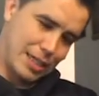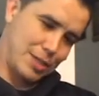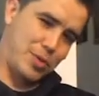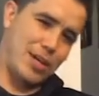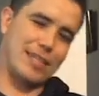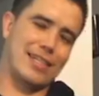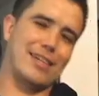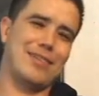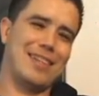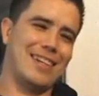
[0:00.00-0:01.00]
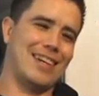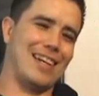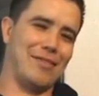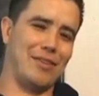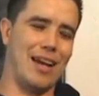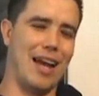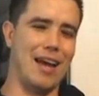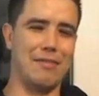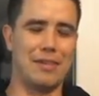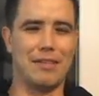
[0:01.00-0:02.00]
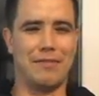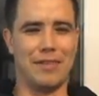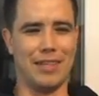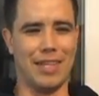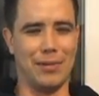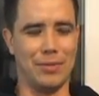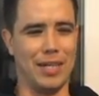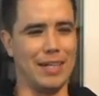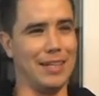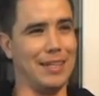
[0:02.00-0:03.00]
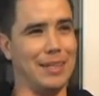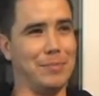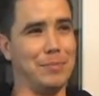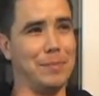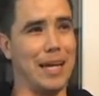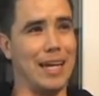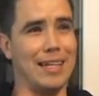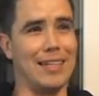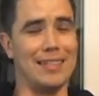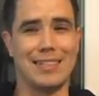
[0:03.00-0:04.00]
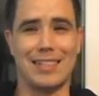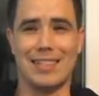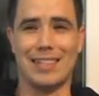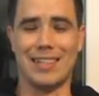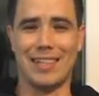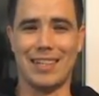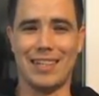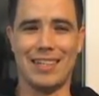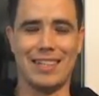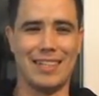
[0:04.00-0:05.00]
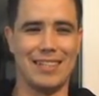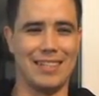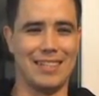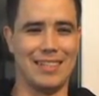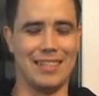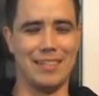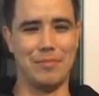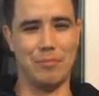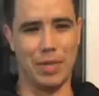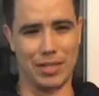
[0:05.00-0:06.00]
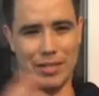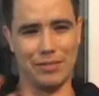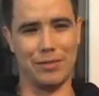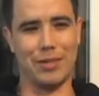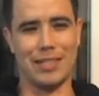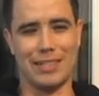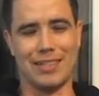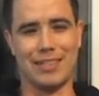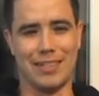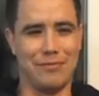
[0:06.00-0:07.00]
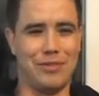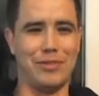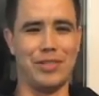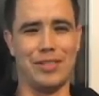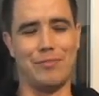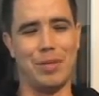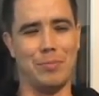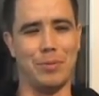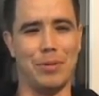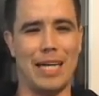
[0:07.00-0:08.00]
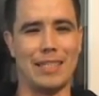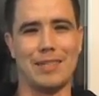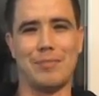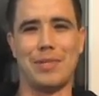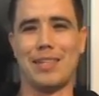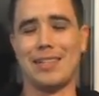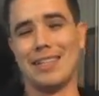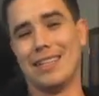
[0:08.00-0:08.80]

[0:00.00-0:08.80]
To be honest, I don't think I ever have felt that way. I get such a mixture of questions, a confusion of people asking me